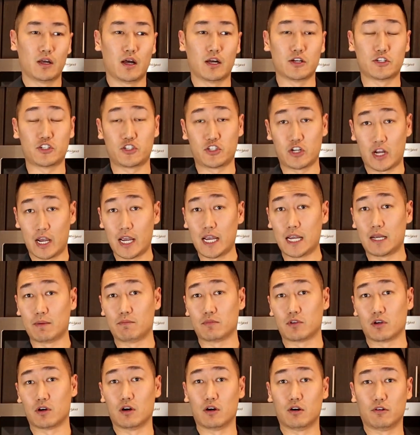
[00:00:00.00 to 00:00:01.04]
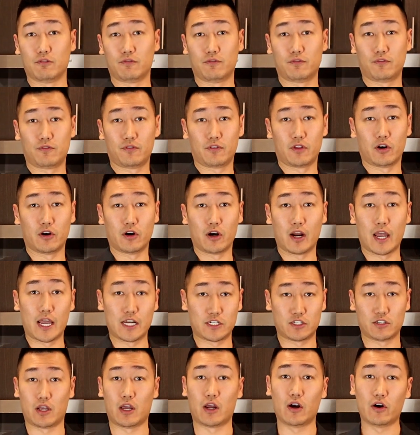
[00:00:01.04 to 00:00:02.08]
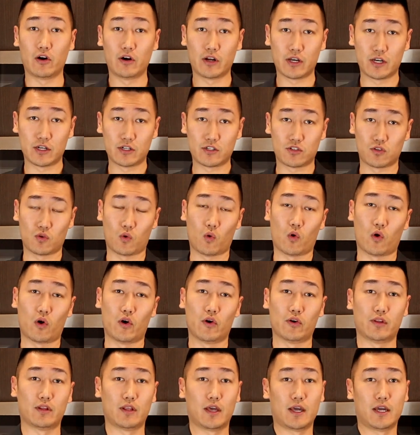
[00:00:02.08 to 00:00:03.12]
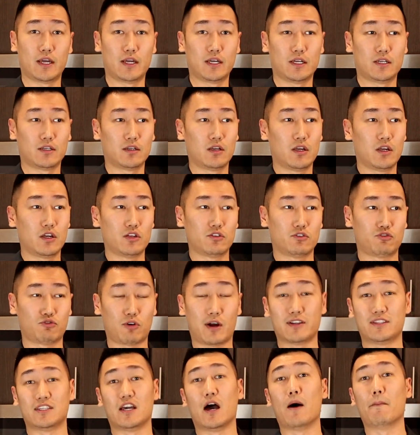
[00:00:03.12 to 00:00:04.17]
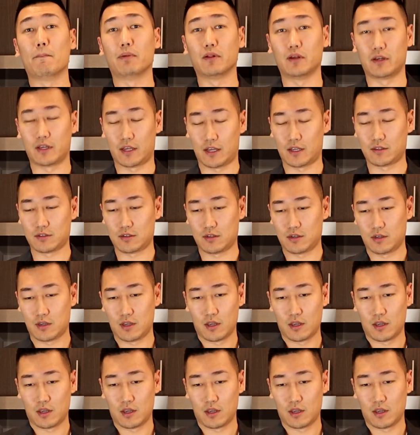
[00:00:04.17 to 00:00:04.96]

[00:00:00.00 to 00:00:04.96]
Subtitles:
ashamed of their Asian heritage, or they try to downplay it,